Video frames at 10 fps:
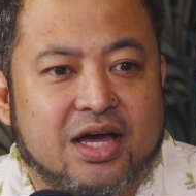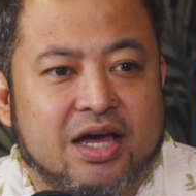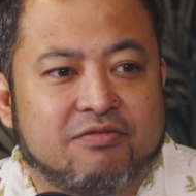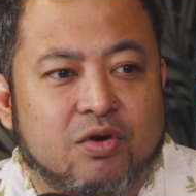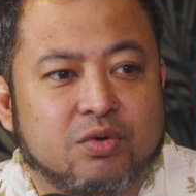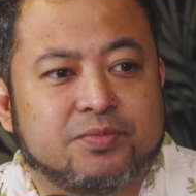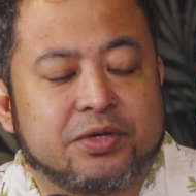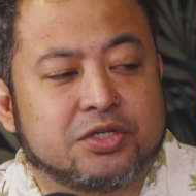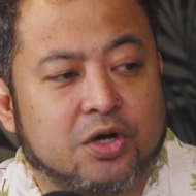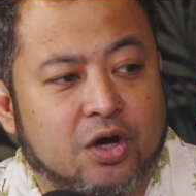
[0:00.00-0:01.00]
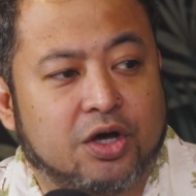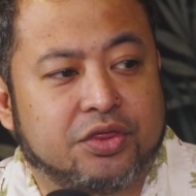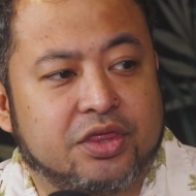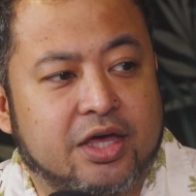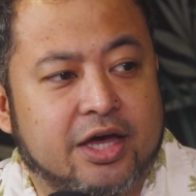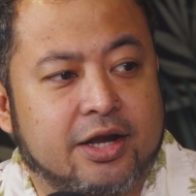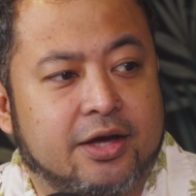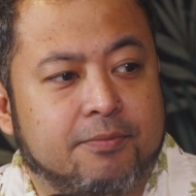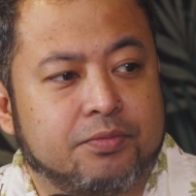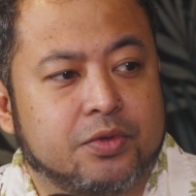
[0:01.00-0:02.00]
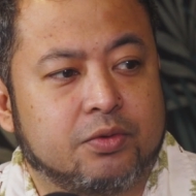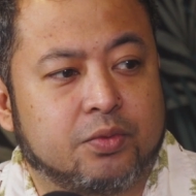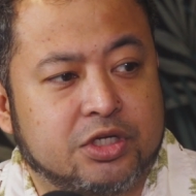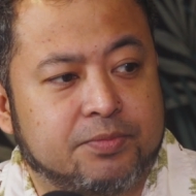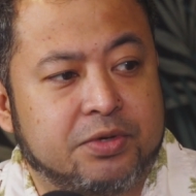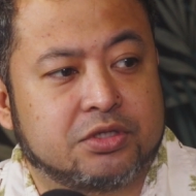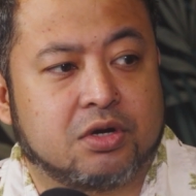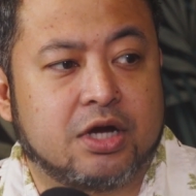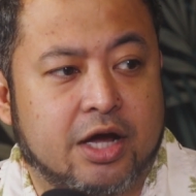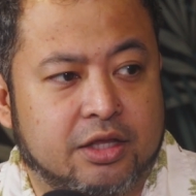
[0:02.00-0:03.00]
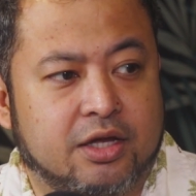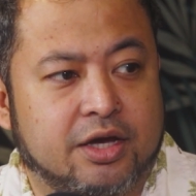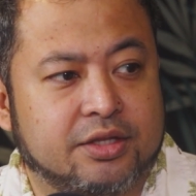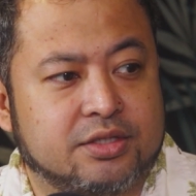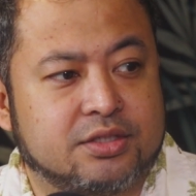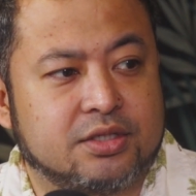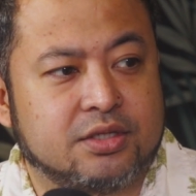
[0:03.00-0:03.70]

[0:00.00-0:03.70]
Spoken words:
I've always been taught that recipes are guidelines.